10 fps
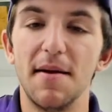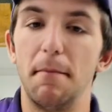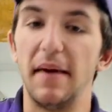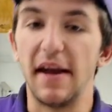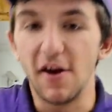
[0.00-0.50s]

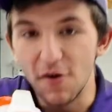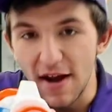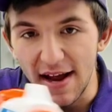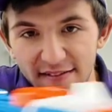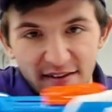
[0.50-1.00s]
being all
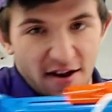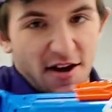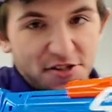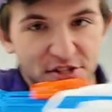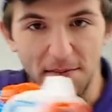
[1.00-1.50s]
nice and
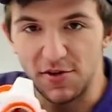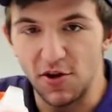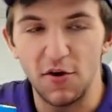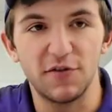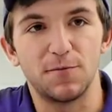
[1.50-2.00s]
hunched up
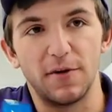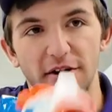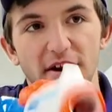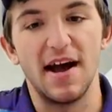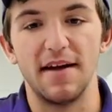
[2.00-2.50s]
close where
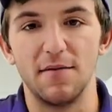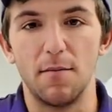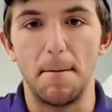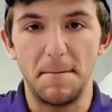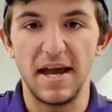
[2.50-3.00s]
you're
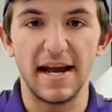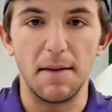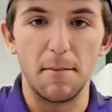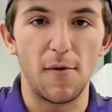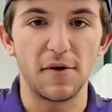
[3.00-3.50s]
not big
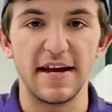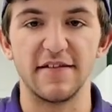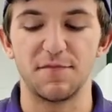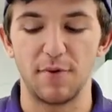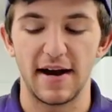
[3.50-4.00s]
and bulky
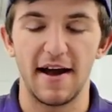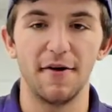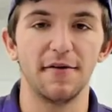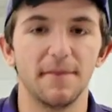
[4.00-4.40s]
and spread out